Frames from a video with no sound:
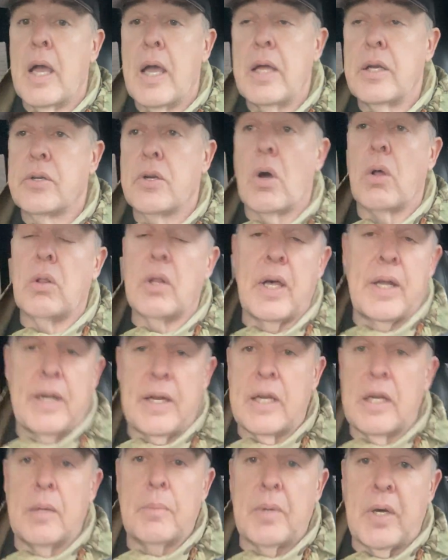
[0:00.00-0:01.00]
And don't let
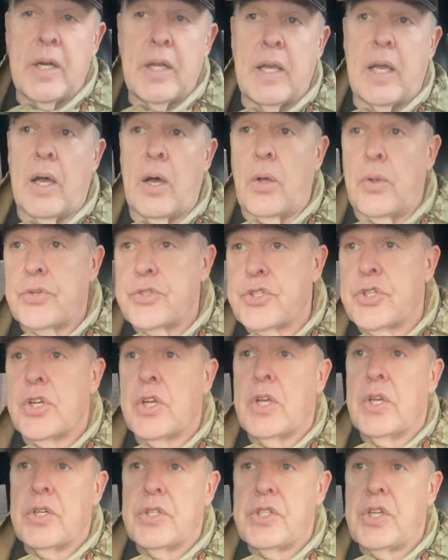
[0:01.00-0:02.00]
anybody else
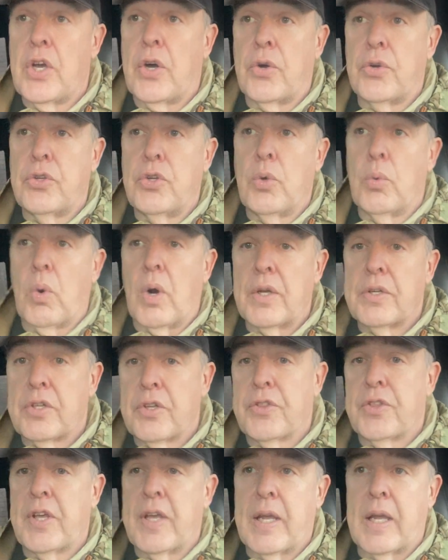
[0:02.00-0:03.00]
tell you what
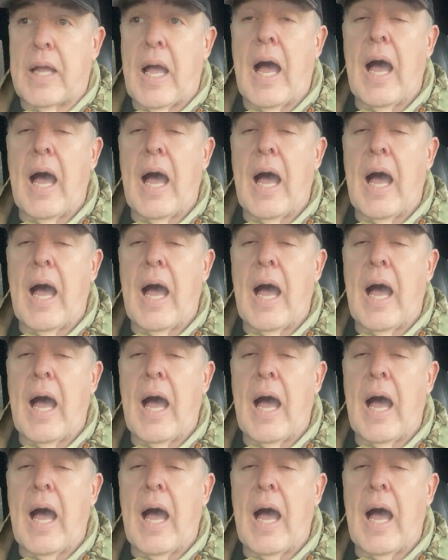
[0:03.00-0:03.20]
to think.